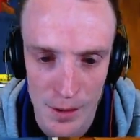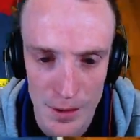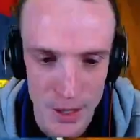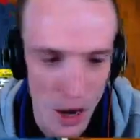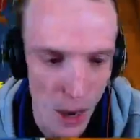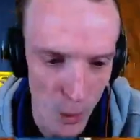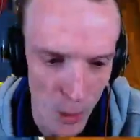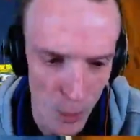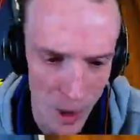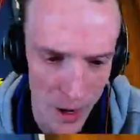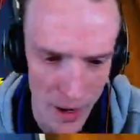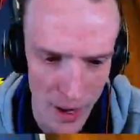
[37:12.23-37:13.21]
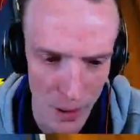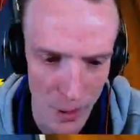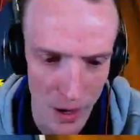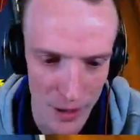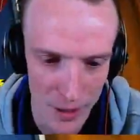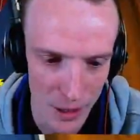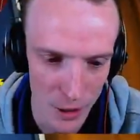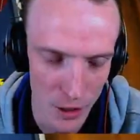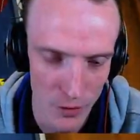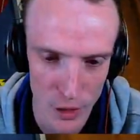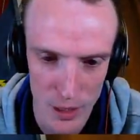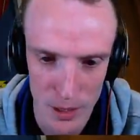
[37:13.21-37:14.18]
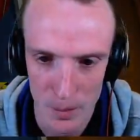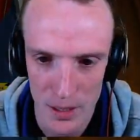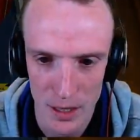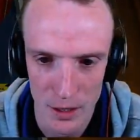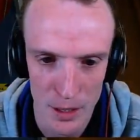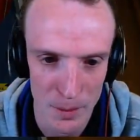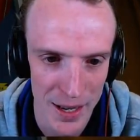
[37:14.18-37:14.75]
So I would have won it anyway, because I could have used the mysterious